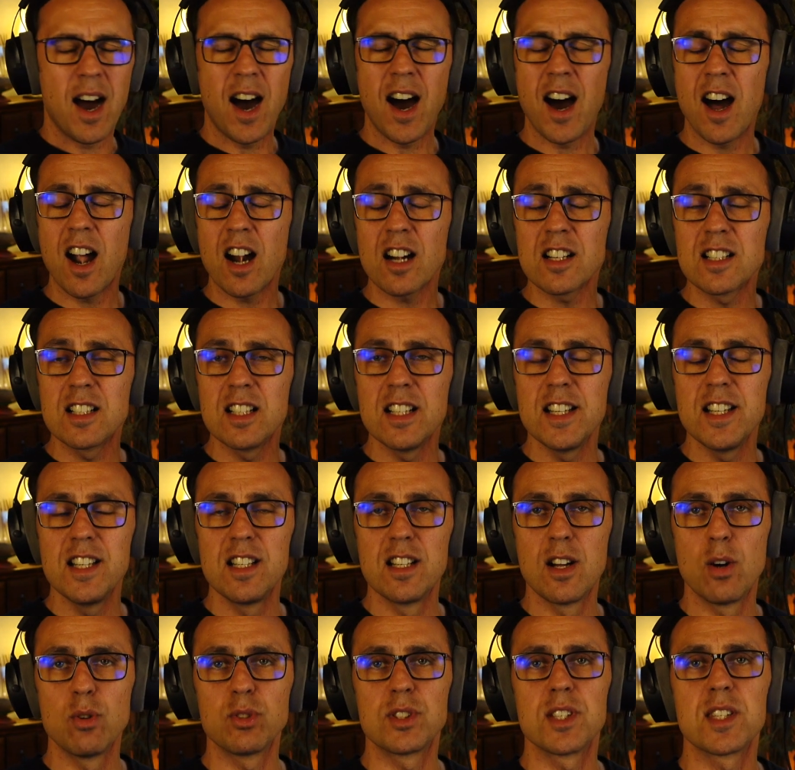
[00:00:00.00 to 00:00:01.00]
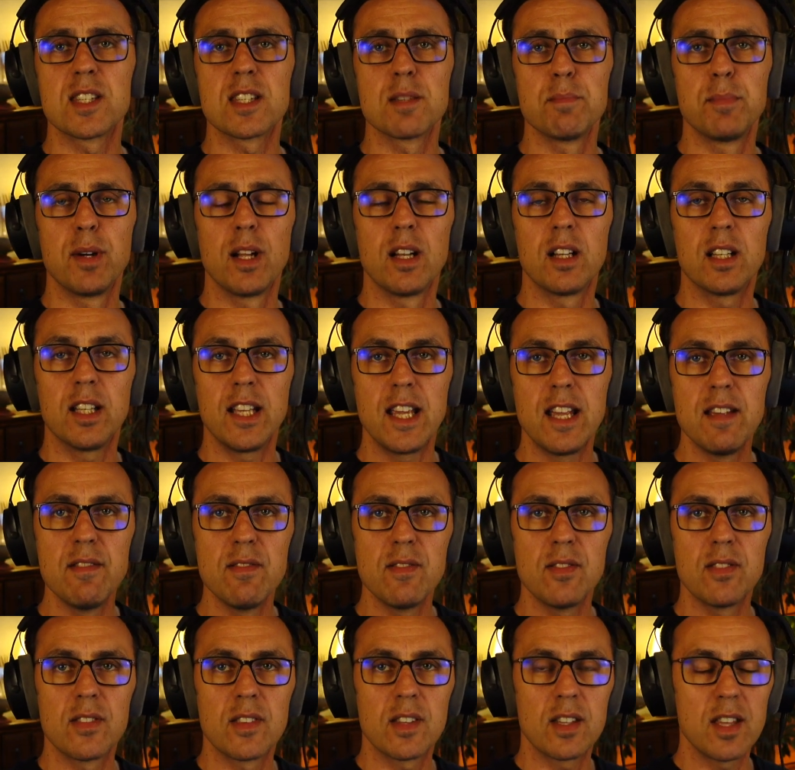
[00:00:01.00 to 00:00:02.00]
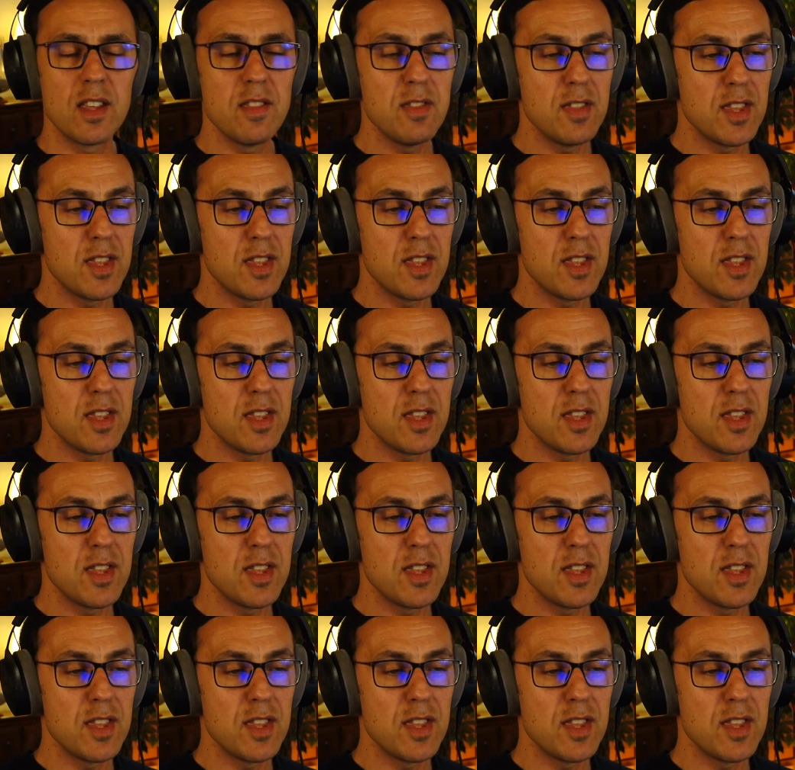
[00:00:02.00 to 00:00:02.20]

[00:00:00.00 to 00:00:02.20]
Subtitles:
Hardly noticeable in